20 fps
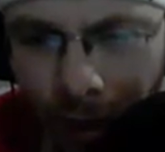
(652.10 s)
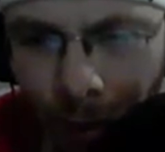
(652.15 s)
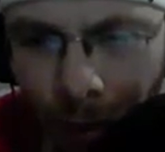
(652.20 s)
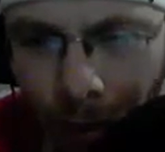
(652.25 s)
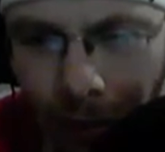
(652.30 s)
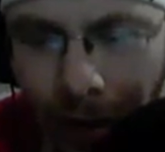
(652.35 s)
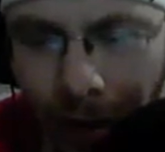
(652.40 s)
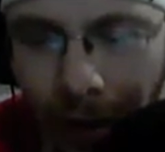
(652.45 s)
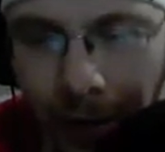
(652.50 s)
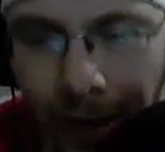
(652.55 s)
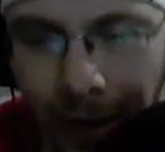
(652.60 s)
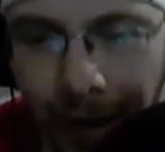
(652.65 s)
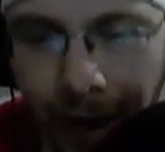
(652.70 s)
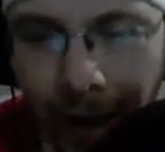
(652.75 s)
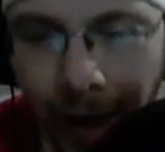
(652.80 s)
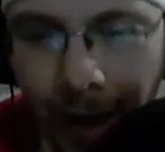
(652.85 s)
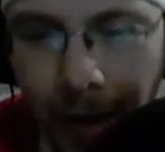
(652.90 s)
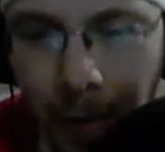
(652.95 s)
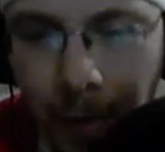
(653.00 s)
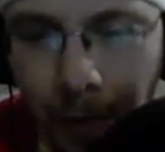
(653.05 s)
Without an
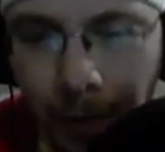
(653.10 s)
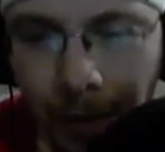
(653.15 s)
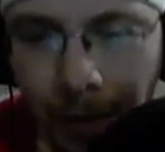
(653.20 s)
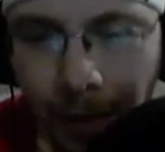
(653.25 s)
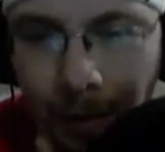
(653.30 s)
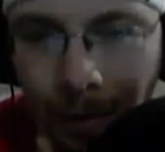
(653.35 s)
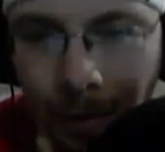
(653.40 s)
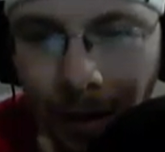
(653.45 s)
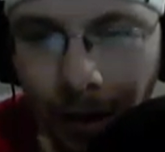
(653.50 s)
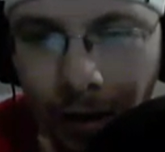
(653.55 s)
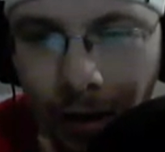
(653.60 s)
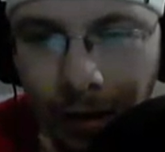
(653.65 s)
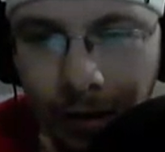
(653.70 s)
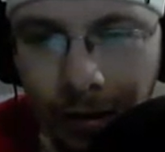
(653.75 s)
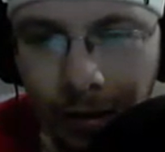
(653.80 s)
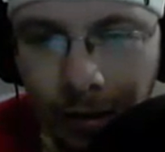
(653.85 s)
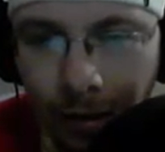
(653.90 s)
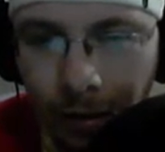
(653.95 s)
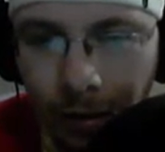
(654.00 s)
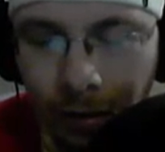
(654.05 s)
emblem?
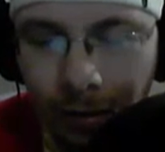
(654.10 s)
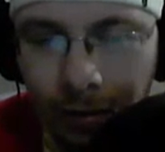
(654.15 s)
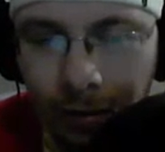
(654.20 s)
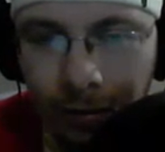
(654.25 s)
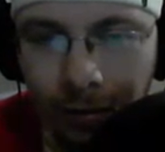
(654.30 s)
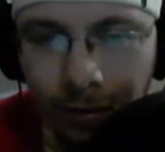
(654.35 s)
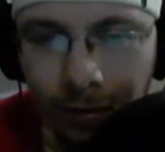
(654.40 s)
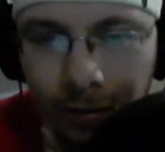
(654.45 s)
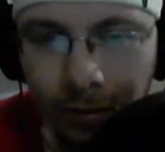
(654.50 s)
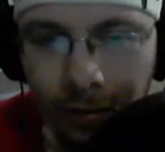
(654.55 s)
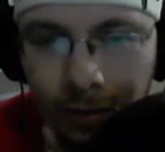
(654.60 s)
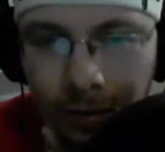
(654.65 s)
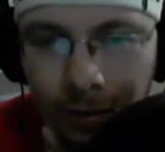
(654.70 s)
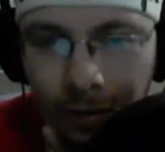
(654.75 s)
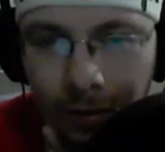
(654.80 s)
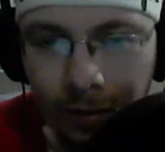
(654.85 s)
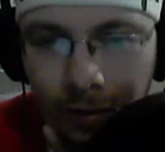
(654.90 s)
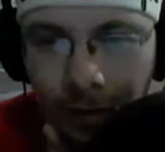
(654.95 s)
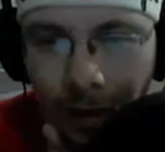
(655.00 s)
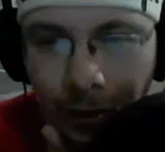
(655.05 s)
Oh.
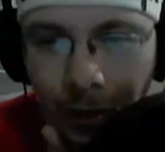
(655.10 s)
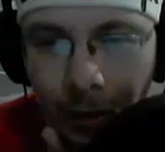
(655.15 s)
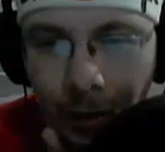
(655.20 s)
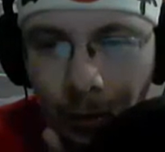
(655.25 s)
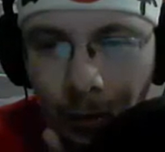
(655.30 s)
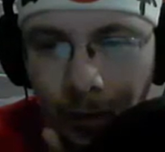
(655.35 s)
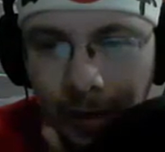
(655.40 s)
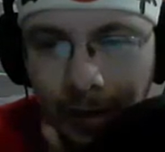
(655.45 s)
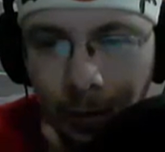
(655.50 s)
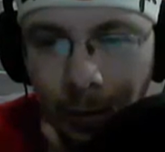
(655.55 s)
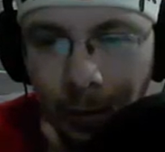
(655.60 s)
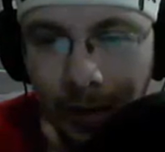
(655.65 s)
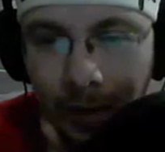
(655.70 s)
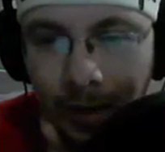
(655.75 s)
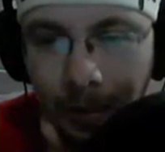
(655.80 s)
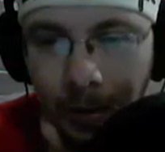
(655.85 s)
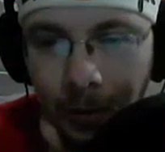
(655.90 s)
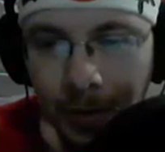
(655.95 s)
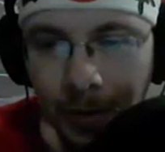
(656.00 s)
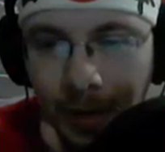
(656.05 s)
I thought it was
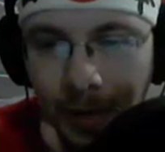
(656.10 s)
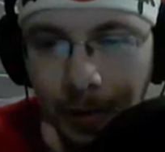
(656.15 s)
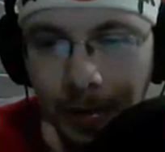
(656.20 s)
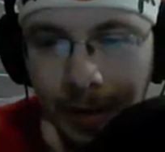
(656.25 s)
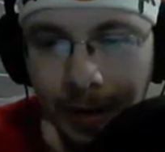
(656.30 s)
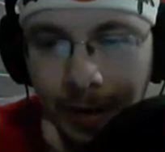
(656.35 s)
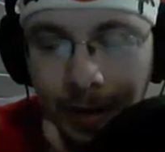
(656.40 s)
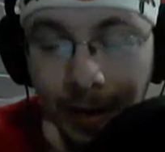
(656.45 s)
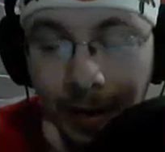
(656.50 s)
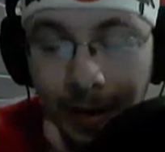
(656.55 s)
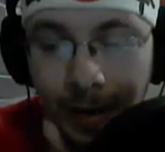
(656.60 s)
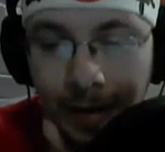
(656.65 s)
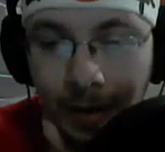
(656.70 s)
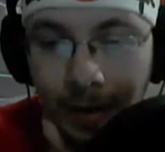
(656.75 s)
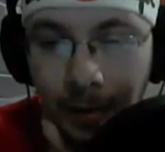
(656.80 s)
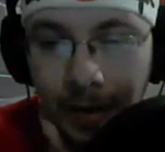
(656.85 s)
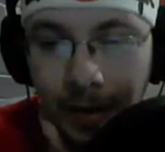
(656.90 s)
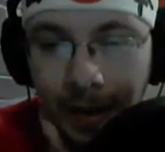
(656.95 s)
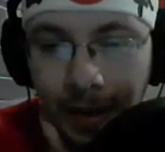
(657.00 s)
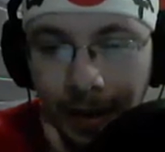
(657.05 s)
supposed to be... it has to
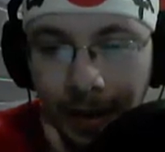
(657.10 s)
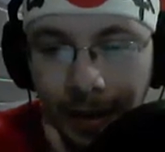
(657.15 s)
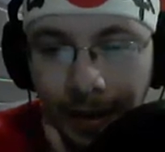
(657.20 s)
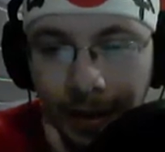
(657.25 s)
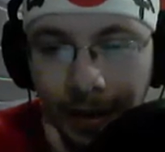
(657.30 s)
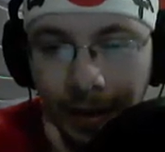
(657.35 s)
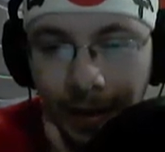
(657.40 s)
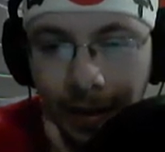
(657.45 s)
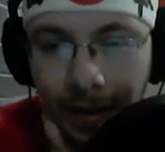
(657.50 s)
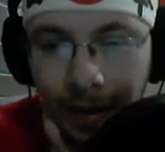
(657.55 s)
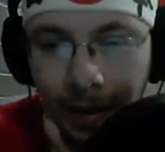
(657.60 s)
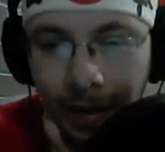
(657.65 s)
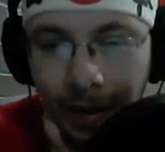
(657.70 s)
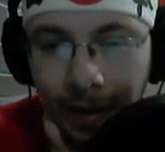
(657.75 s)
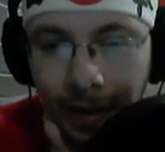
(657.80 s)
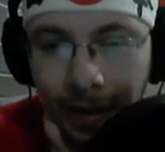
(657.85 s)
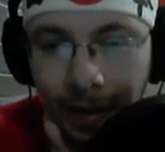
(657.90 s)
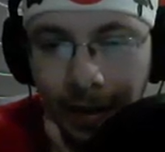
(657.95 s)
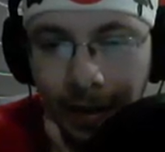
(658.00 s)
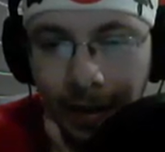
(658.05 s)
be like
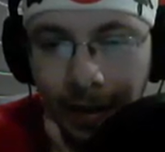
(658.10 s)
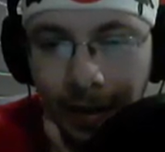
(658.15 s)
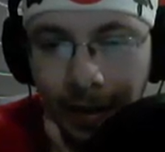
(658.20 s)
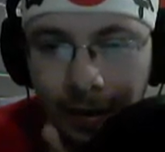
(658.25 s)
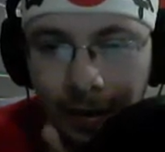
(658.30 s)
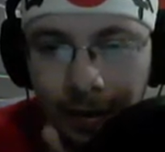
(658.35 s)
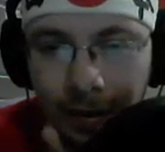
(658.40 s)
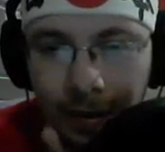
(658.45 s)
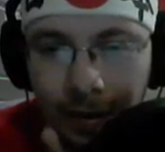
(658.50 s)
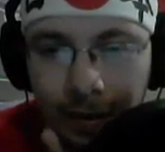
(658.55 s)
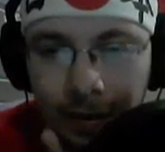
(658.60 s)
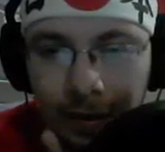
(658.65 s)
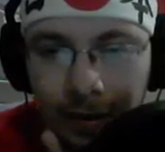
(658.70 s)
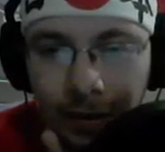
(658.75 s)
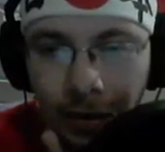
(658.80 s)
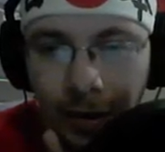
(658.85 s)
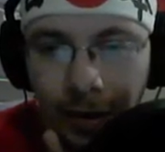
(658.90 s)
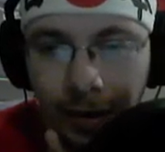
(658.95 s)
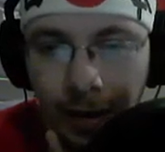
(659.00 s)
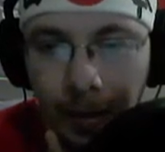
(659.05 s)
a
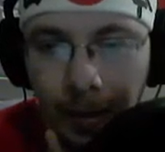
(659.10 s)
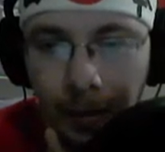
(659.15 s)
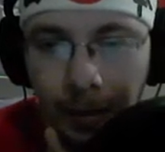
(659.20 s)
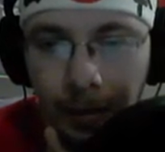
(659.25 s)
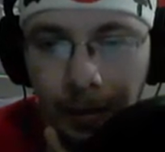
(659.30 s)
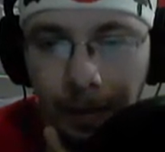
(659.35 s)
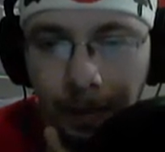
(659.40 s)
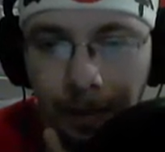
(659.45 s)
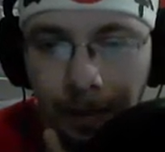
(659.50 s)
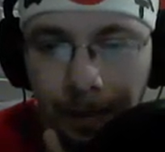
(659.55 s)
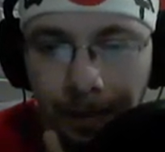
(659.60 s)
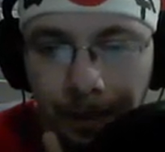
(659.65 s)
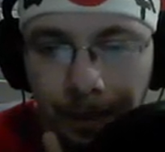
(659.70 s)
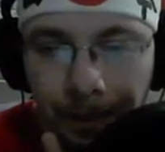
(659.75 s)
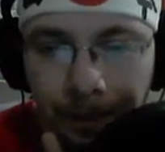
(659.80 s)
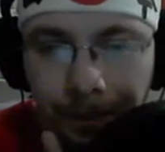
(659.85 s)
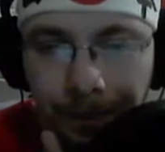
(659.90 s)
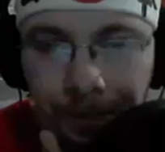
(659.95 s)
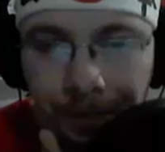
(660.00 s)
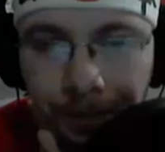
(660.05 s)
target emblem.
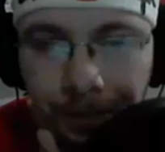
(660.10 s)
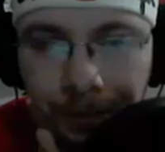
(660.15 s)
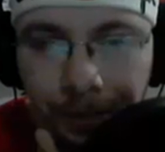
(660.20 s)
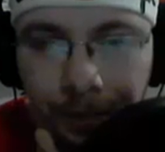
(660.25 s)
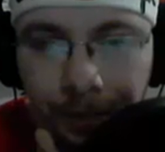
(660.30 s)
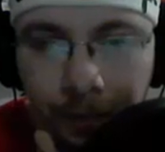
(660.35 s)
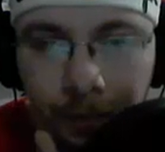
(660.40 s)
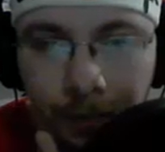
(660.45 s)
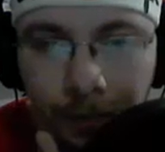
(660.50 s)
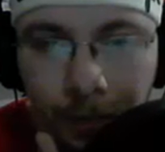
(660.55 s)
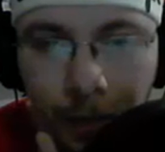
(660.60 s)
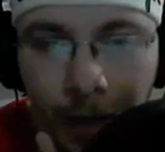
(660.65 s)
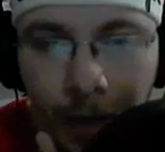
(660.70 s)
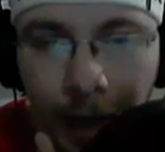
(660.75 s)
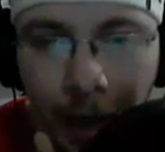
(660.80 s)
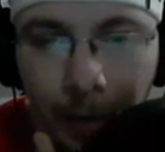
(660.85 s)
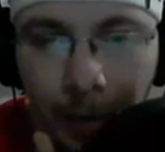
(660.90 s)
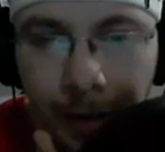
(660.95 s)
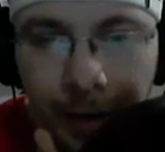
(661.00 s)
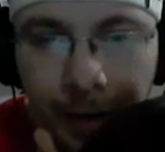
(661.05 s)
I'm a